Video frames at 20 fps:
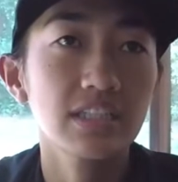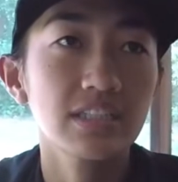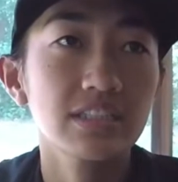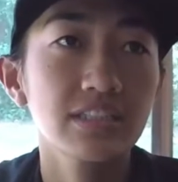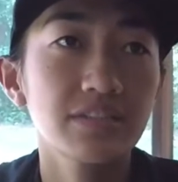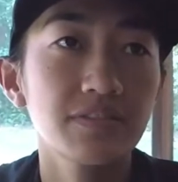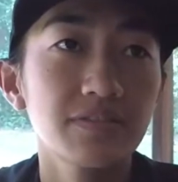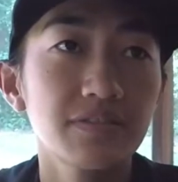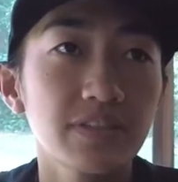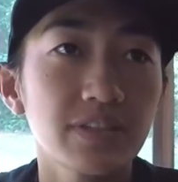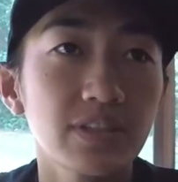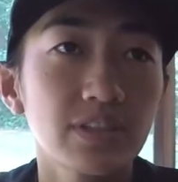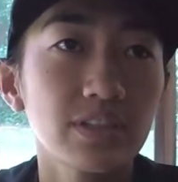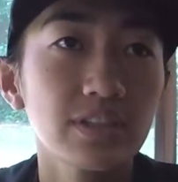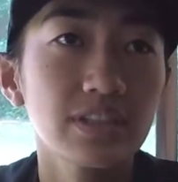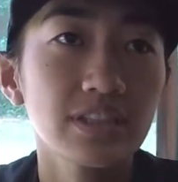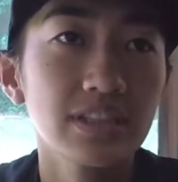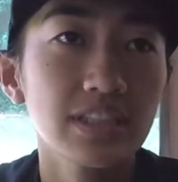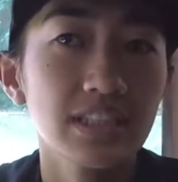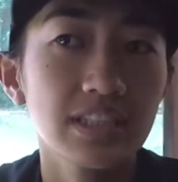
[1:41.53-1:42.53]

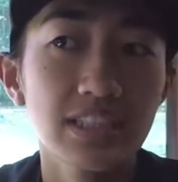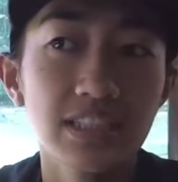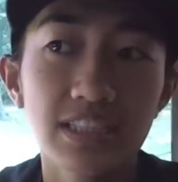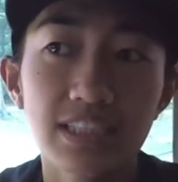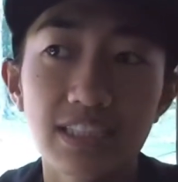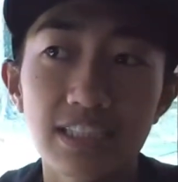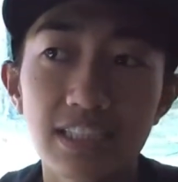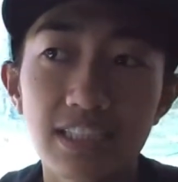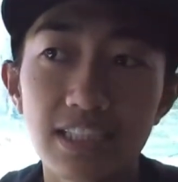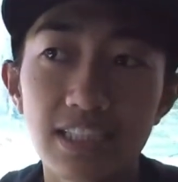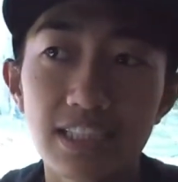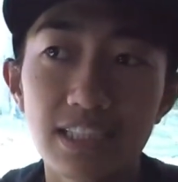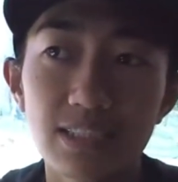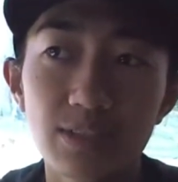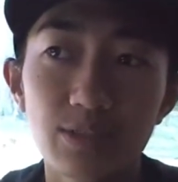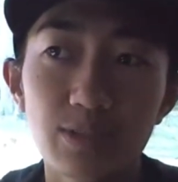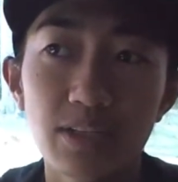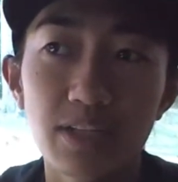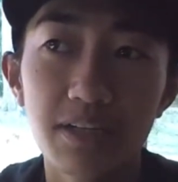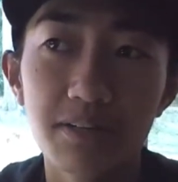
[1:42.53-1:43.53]
difficult, and
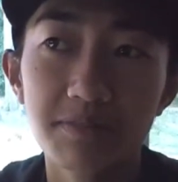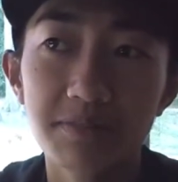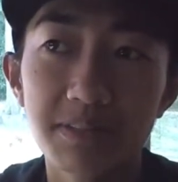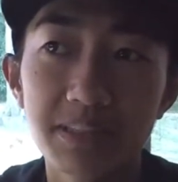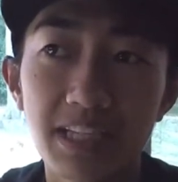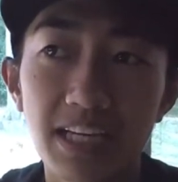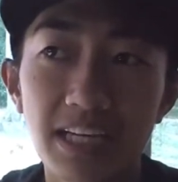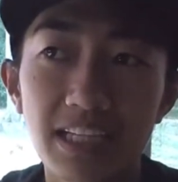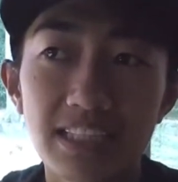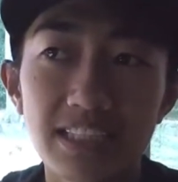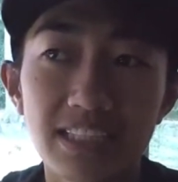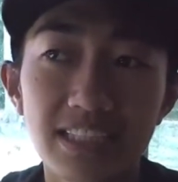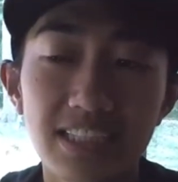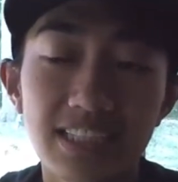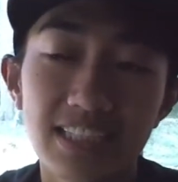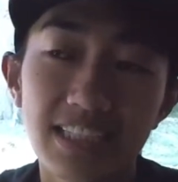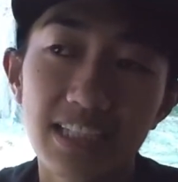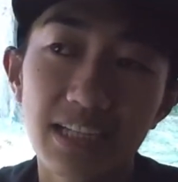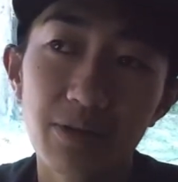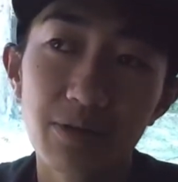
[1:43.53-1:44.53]
as what I've said
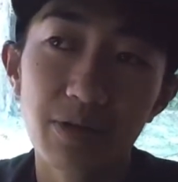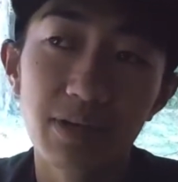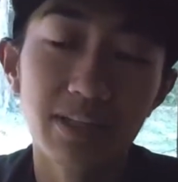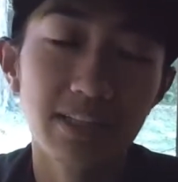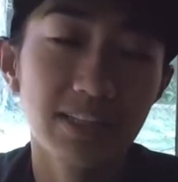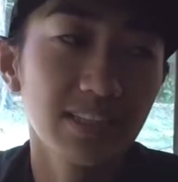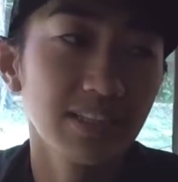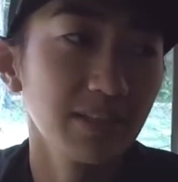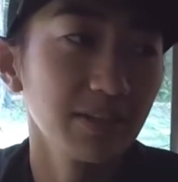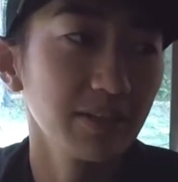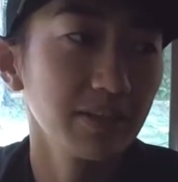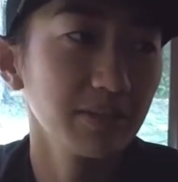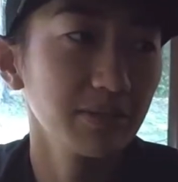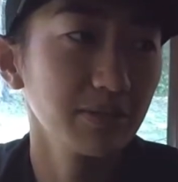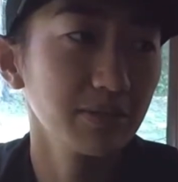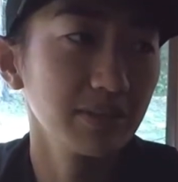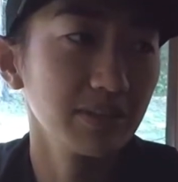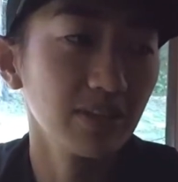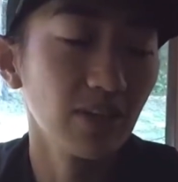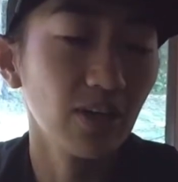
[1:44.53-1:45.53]
a while ago, it
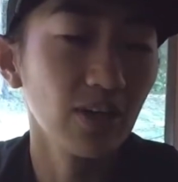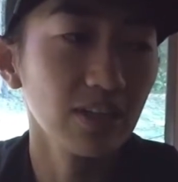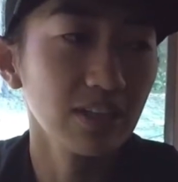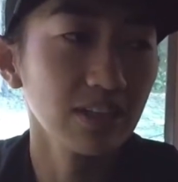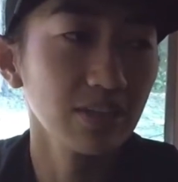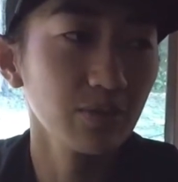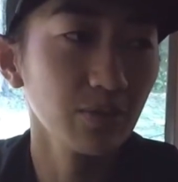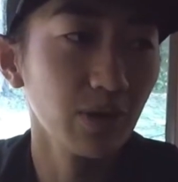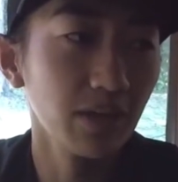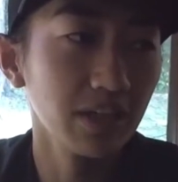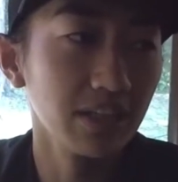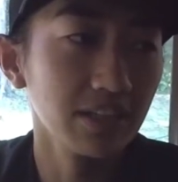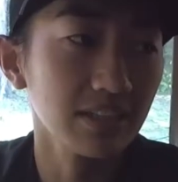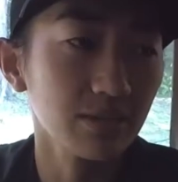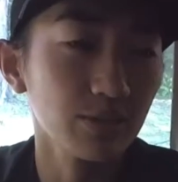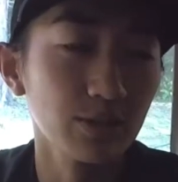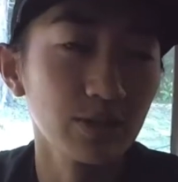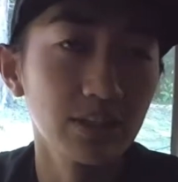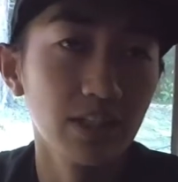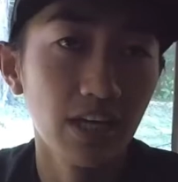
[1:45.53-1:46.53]
was all in one.
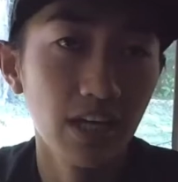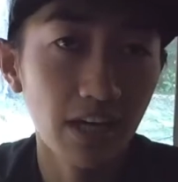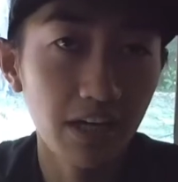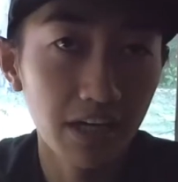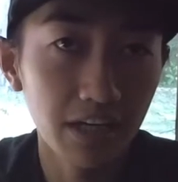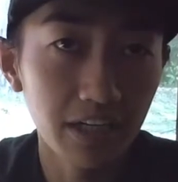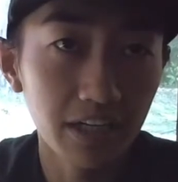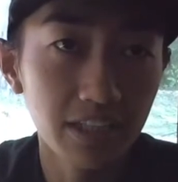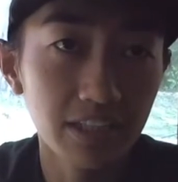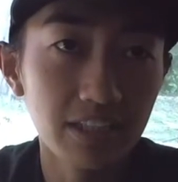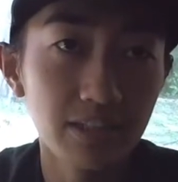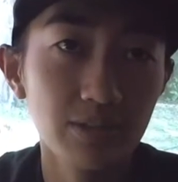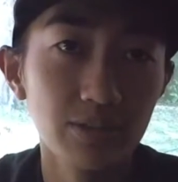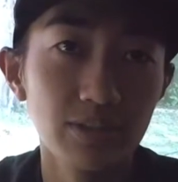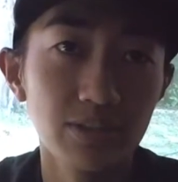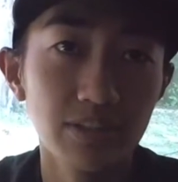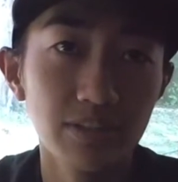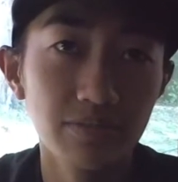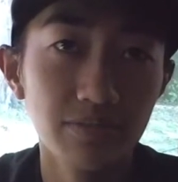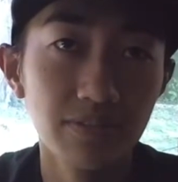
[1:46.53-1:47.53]
It was hard, it
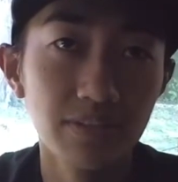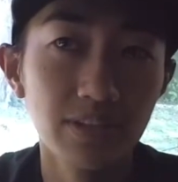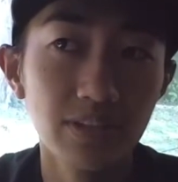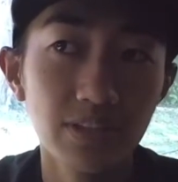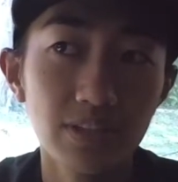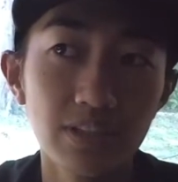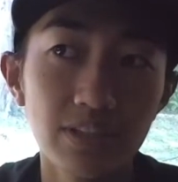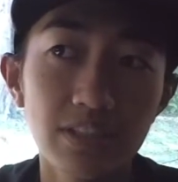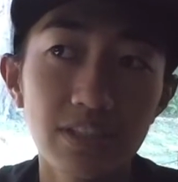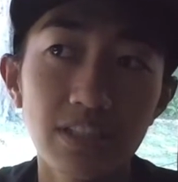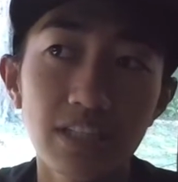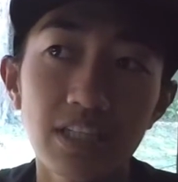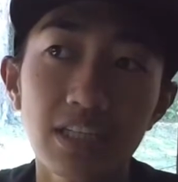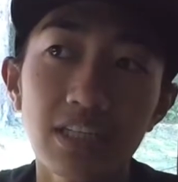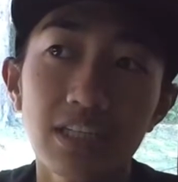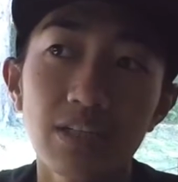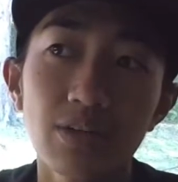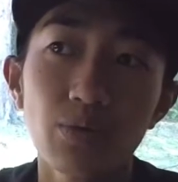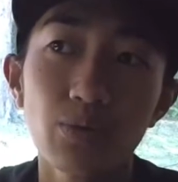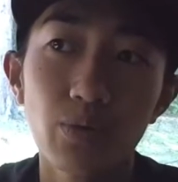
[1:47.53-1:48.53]
was difficult,
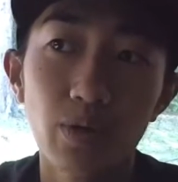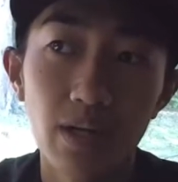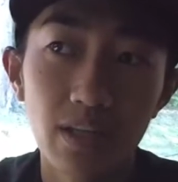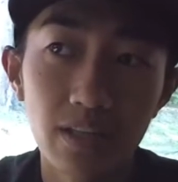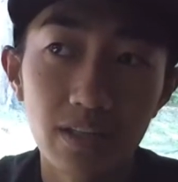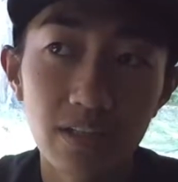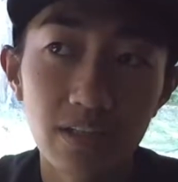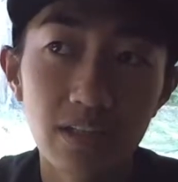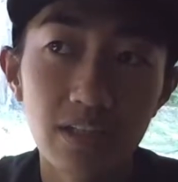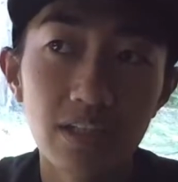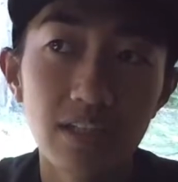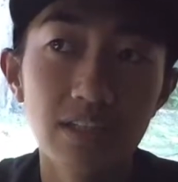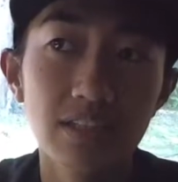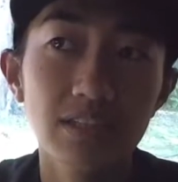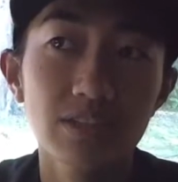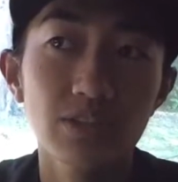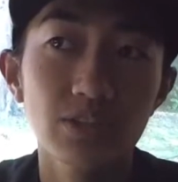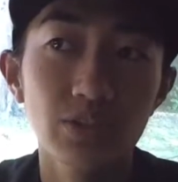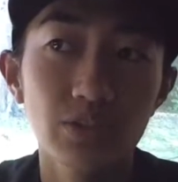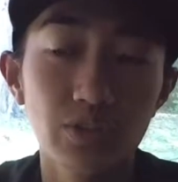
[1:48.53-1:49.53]

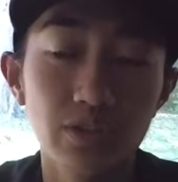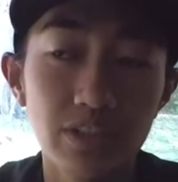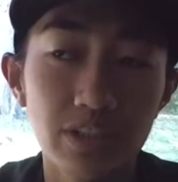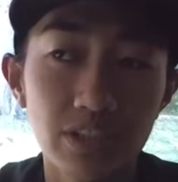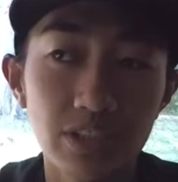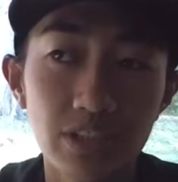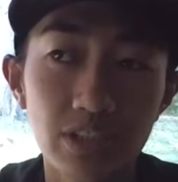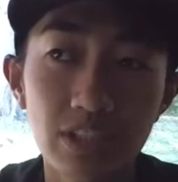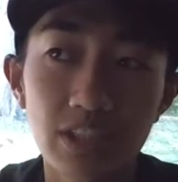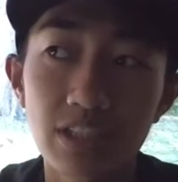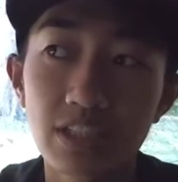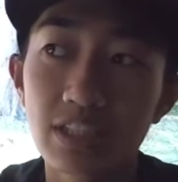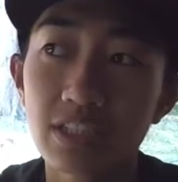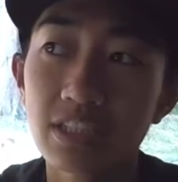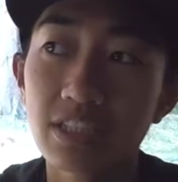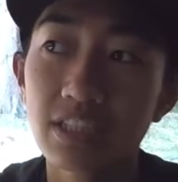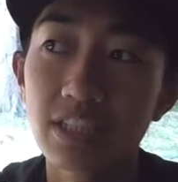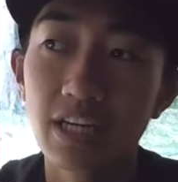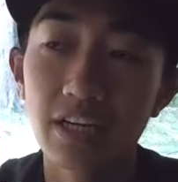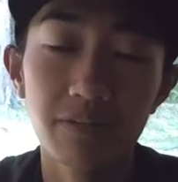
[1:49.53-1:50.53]
weather,
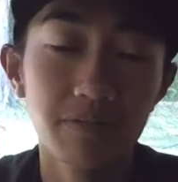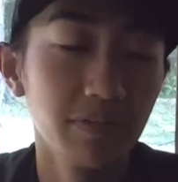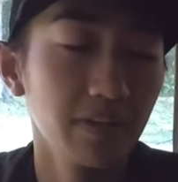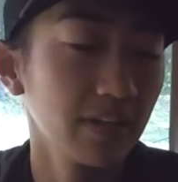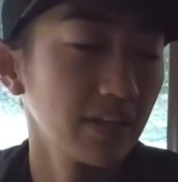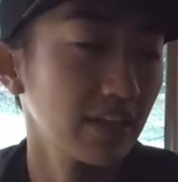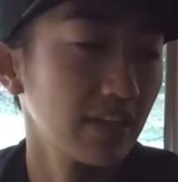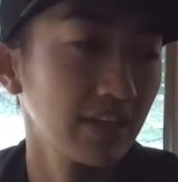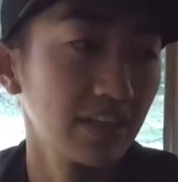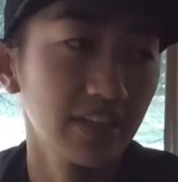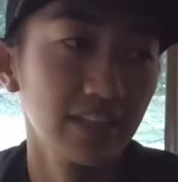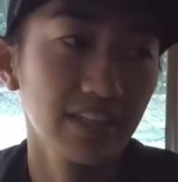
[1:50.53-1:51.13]
nutrition, everything.